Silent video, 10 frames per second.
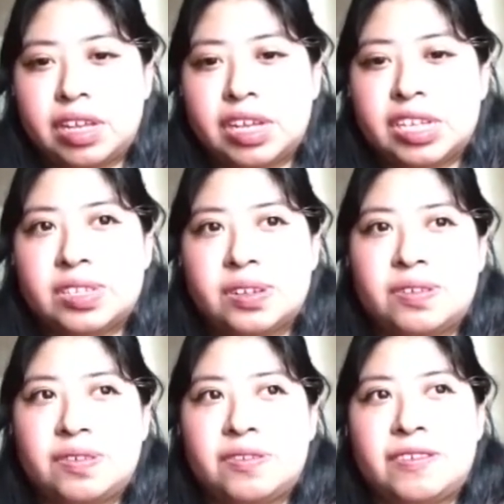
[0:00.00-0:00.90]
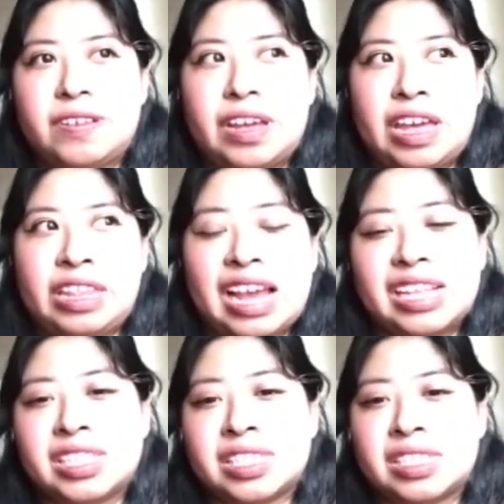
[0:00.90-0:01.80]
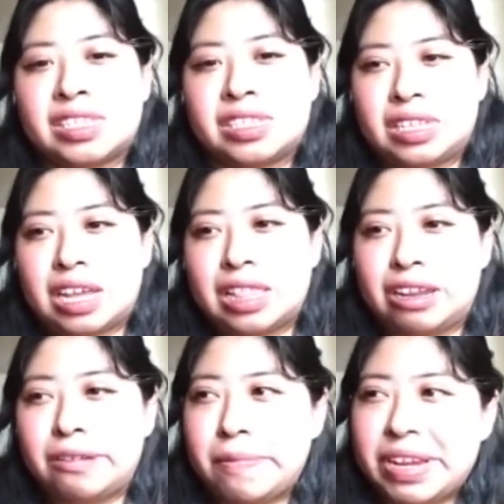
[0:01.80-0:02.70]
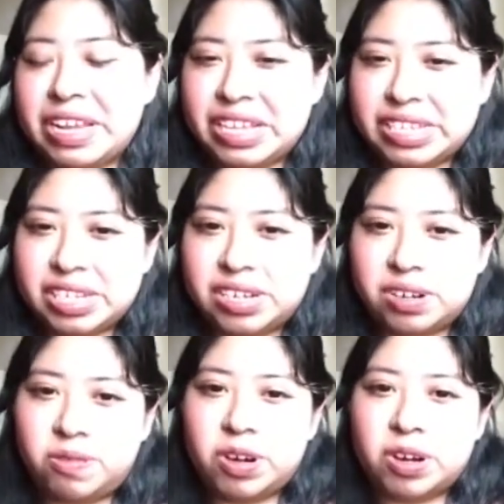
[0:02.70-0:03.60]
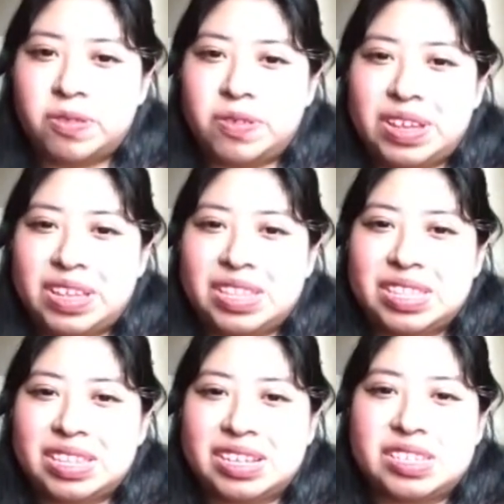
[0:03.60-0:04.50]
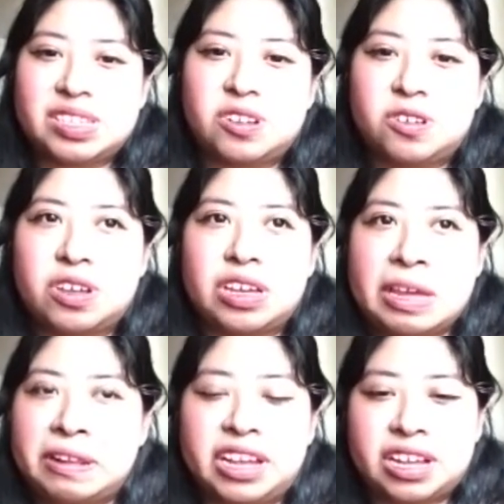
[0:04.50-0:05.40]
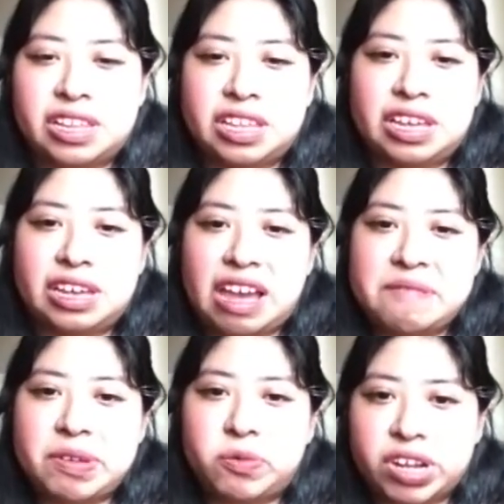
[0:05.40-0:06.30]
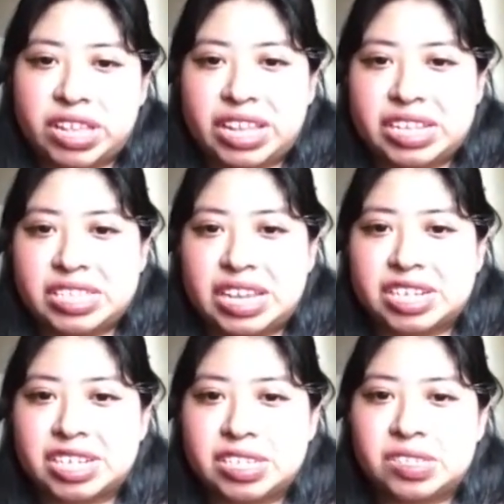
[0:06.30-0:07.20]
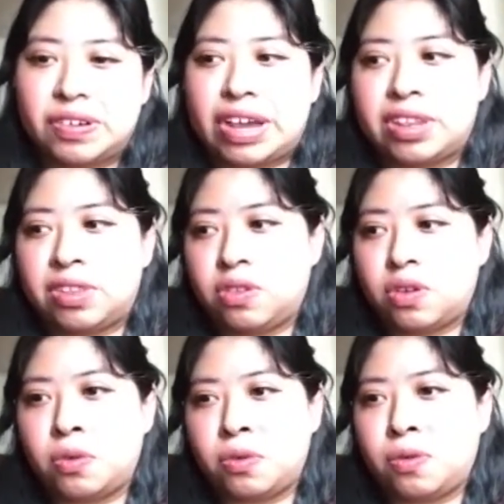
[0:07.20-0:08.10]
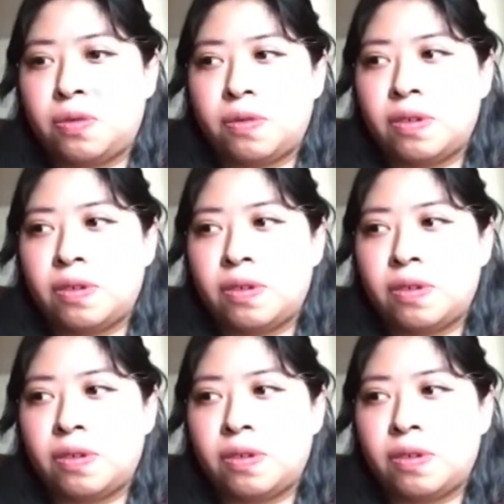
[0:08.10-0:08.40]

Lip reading: So, and 9's a little bit easier to work with, because, you know, and luckily I've been working that section, so I know